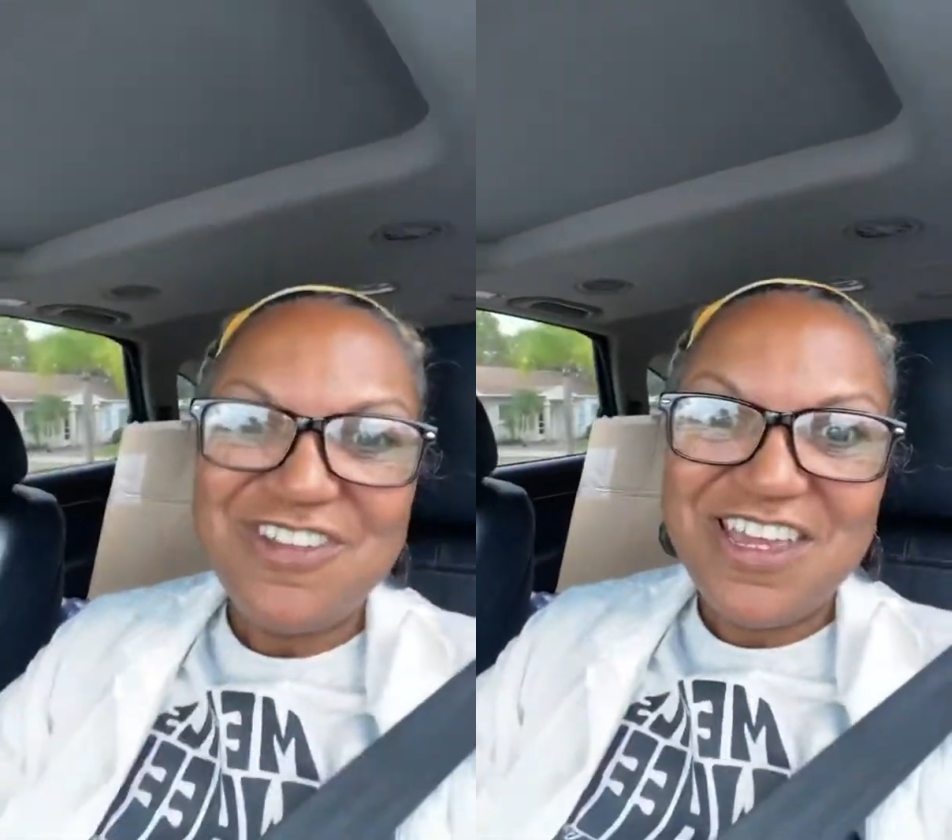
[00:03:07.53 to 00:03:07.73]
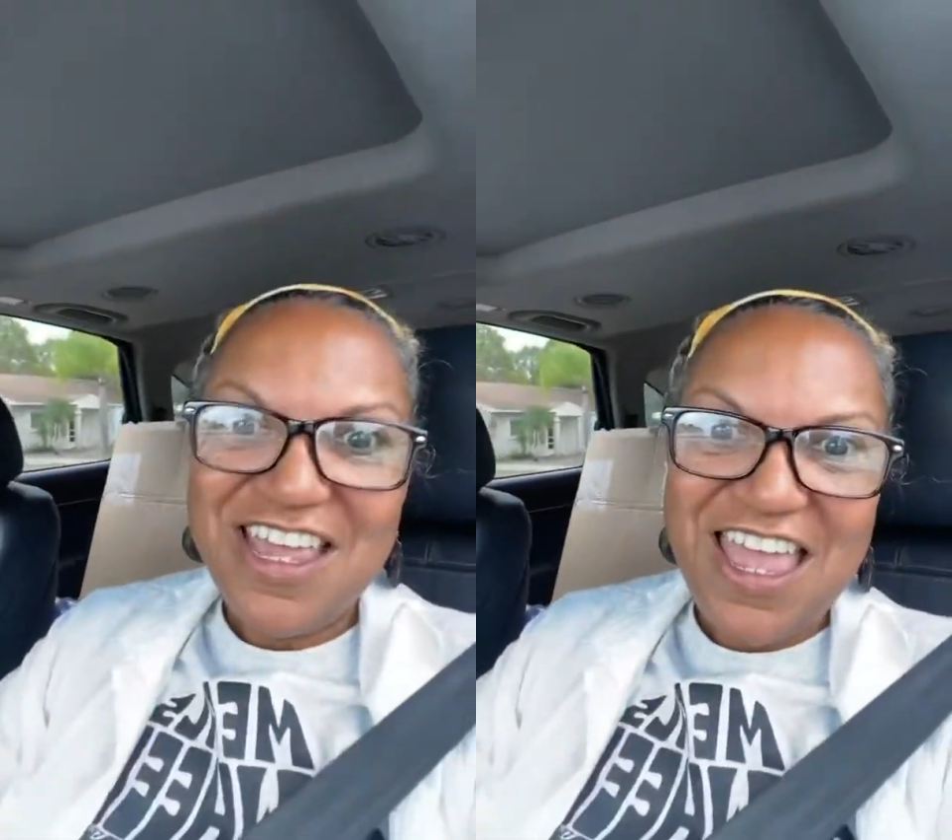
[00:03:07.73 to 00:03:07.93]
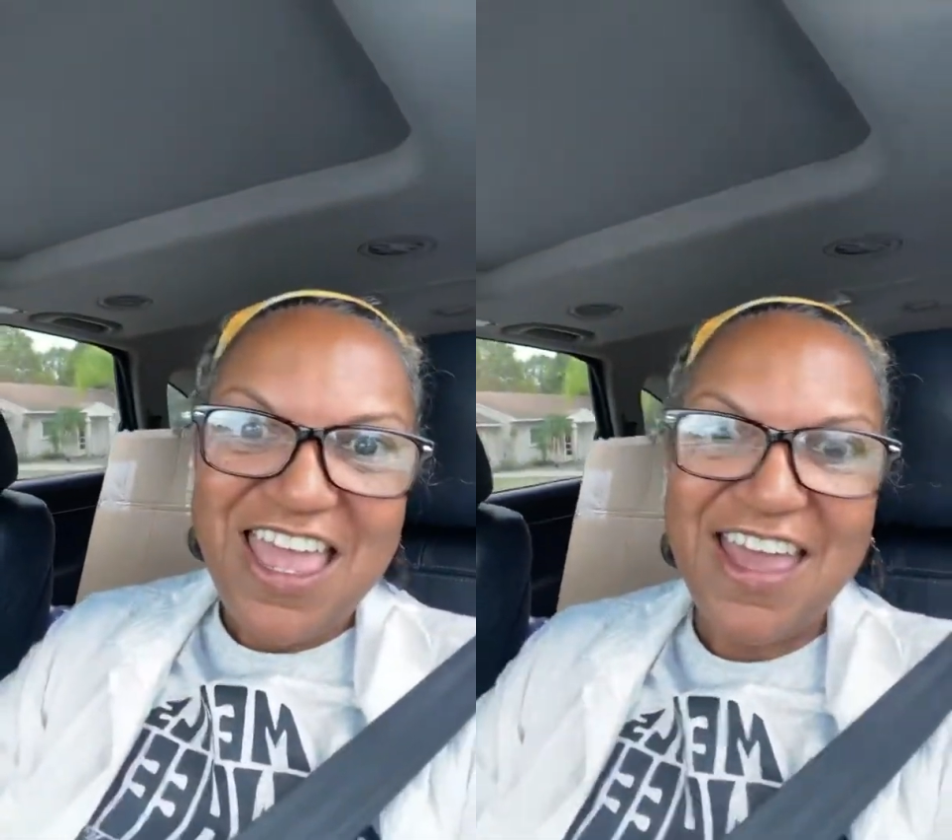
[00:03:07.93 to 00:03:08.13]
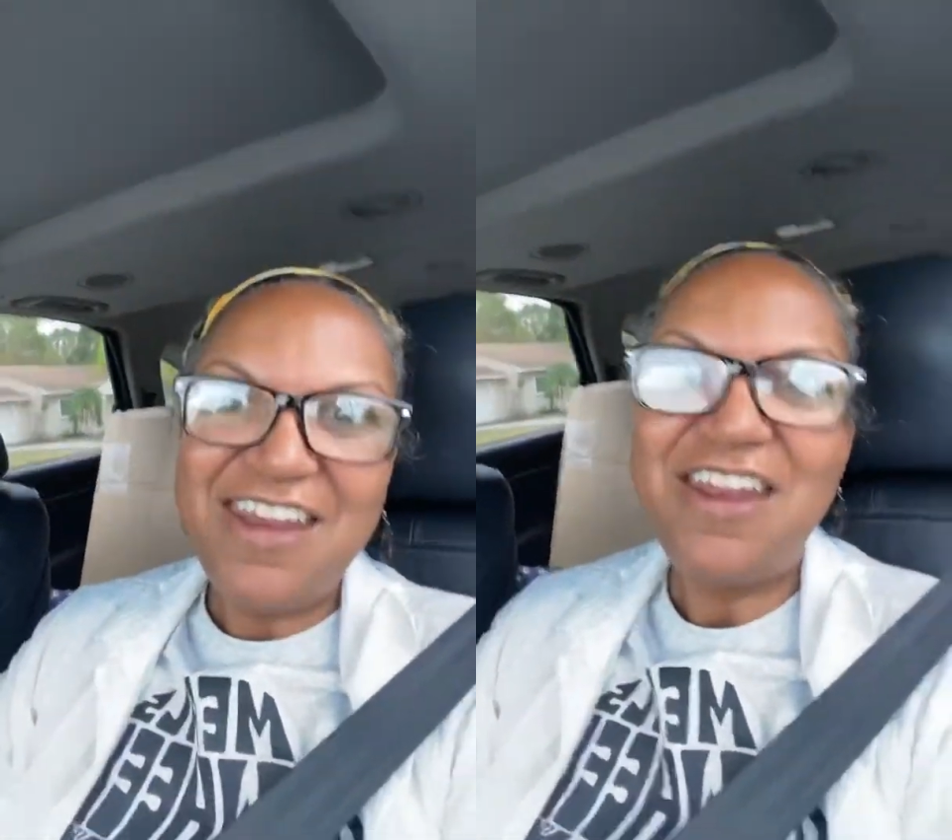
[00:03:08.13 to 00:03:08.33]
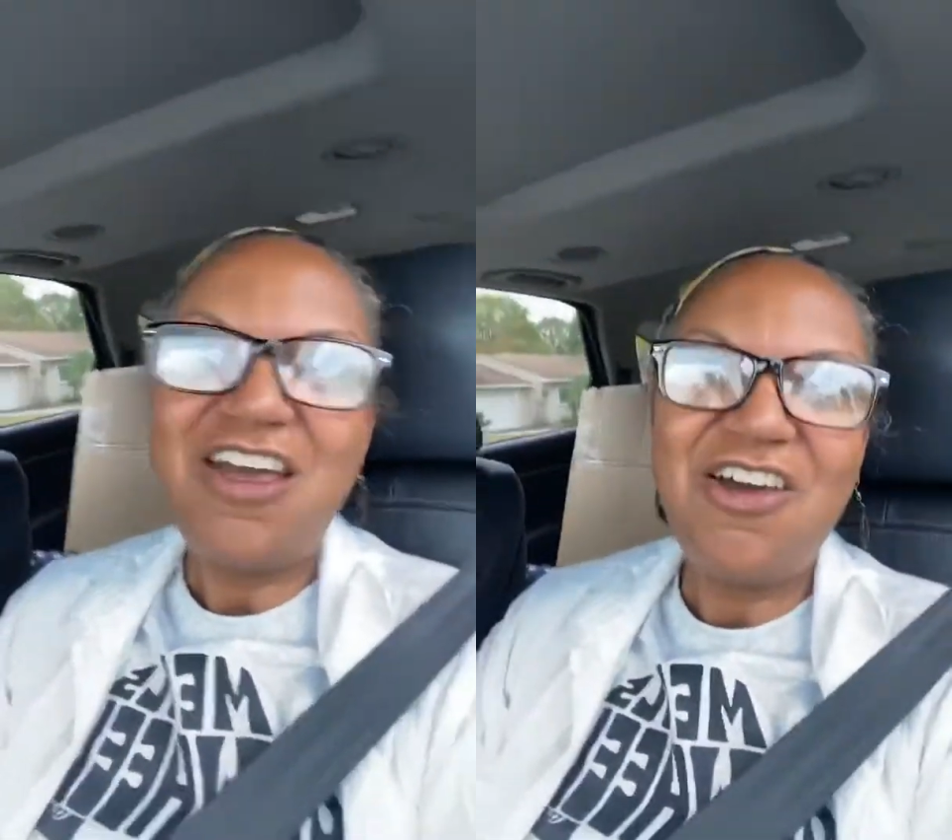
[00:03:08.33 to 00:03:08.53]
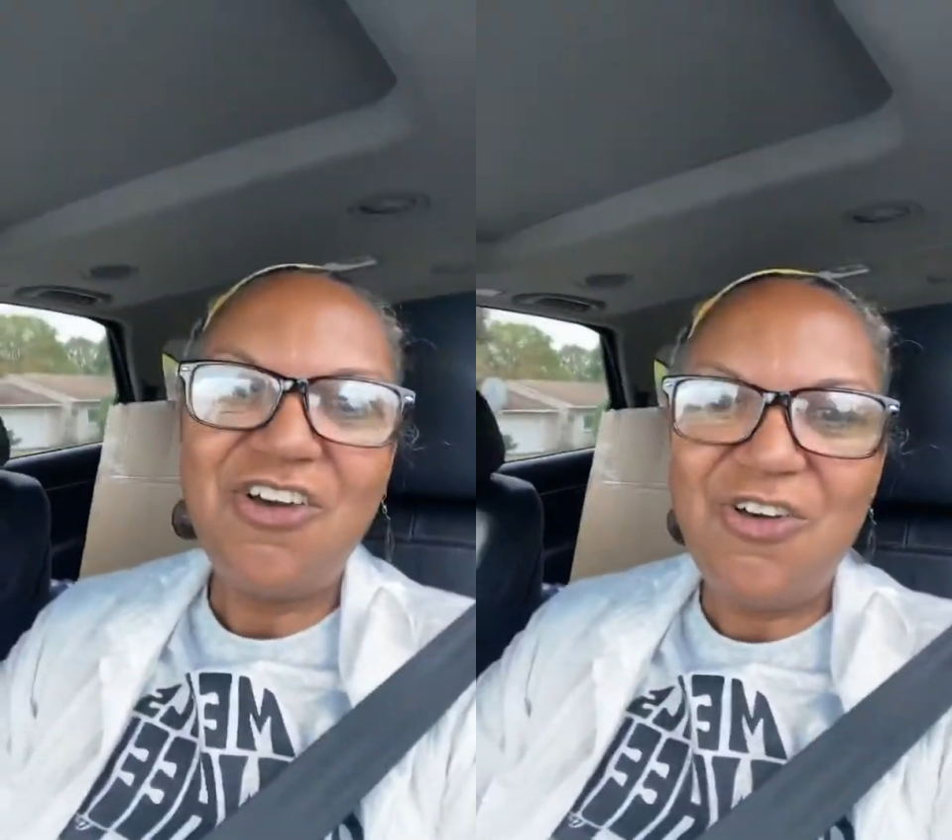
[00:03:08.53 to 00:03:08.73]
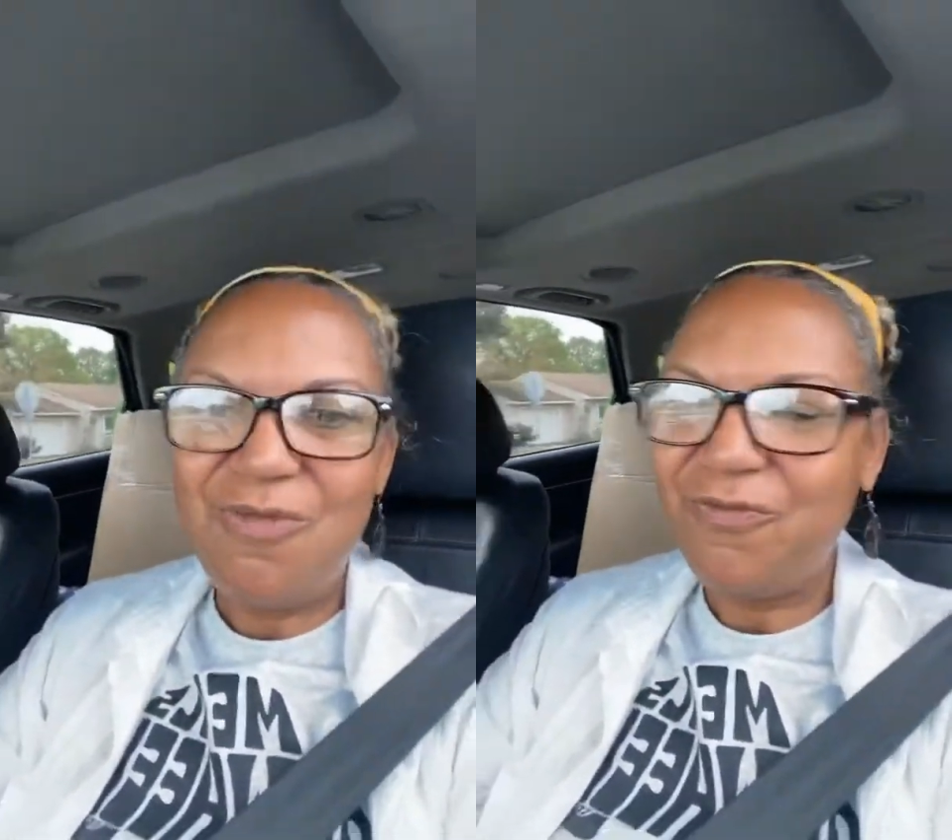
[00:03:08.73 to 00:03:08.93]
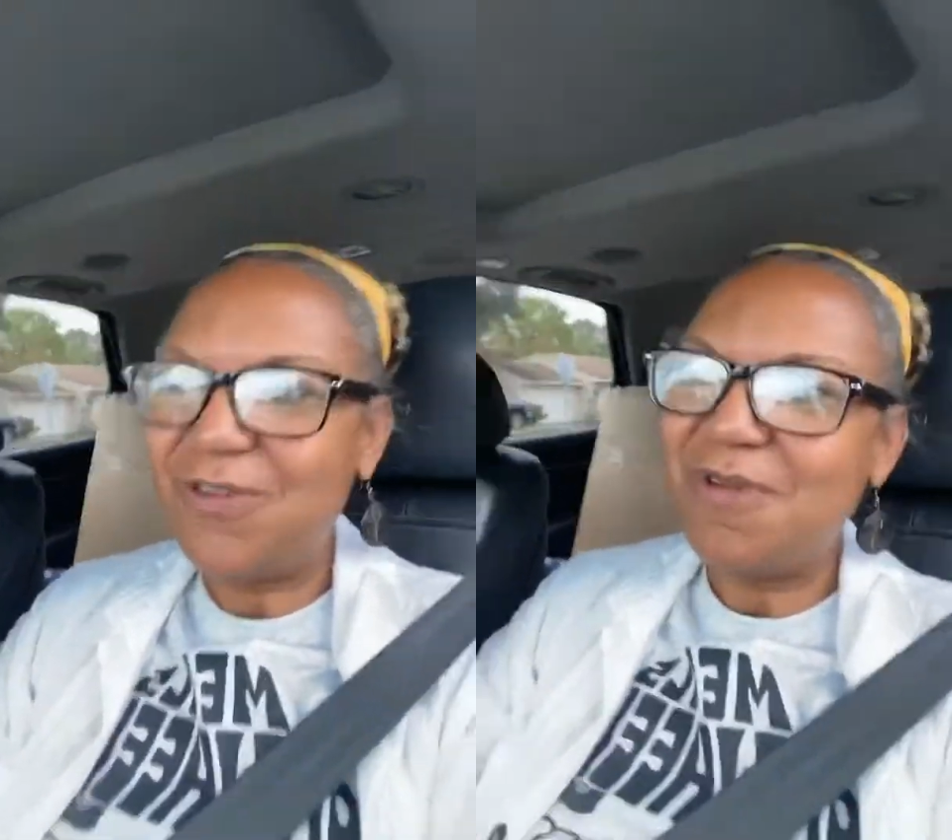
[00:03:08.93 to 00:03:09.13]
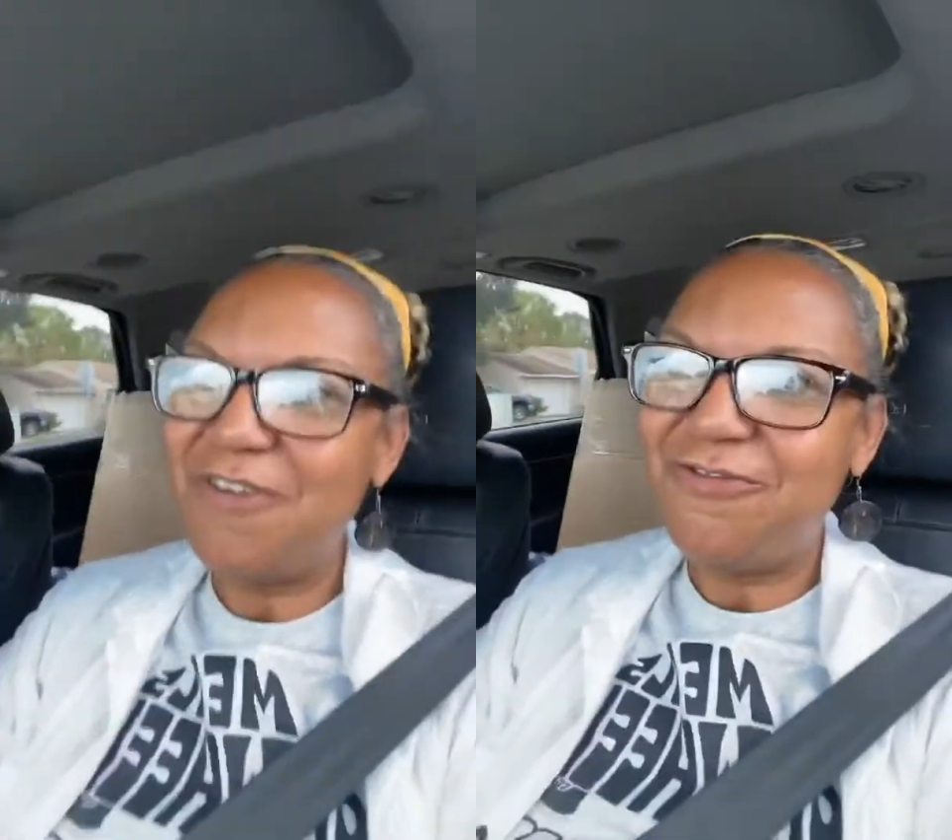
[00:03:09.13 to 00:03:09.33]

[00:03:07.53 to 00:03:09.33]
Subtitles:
headed home from our